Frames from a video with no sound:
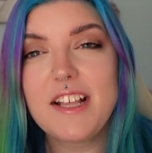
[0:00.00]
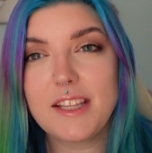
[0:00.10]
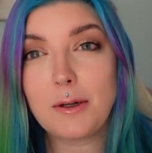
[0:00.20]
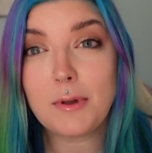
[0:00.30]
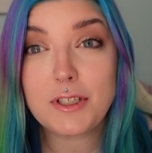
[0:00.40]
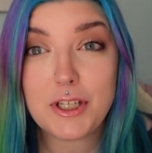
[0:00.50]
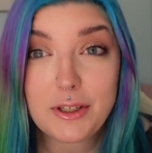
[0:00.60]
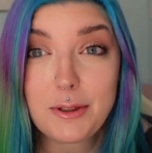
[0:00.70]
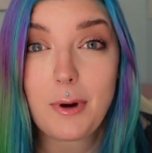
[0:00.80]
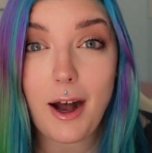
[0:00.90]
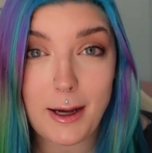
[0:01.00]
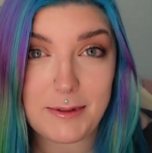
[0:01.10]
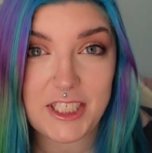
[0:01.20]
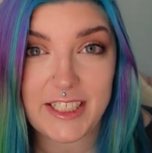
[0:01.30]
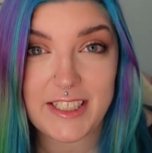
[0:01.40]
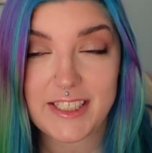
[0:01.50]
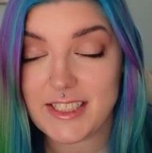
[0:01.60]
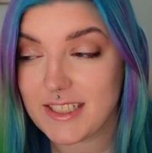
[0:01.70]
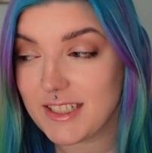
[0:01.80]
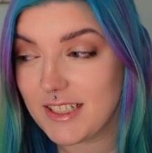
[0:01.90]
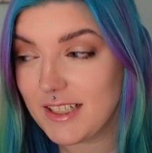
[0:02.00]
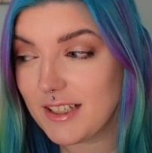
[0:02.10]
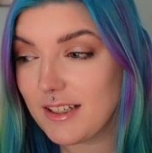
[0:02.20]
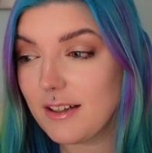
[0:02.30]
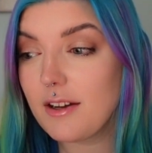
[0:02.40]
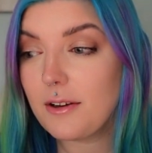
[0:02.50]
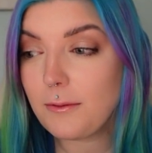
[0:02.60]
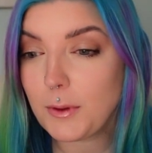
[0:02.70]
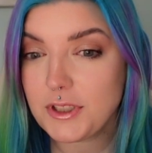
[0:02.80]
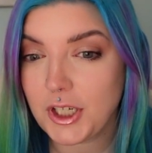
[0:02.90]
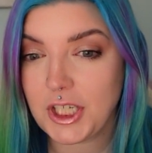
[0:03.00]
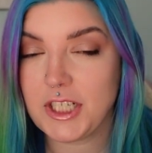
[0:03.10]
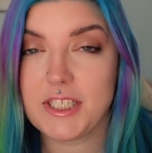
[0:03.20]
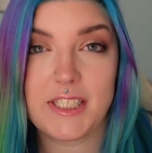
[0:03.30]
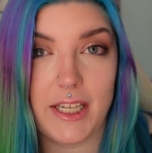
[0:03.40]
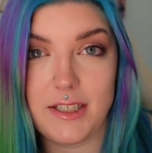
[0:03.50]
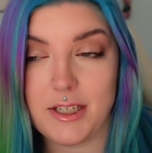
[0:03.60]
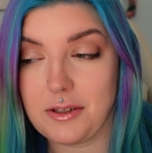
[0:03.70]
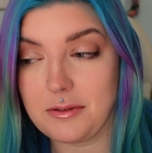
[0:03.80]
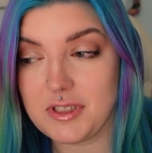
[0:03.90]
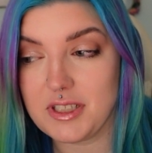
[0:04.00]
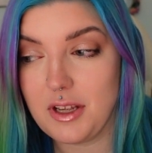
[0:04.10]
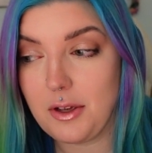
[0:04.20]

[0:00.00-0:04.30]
There were two options for darker skin tones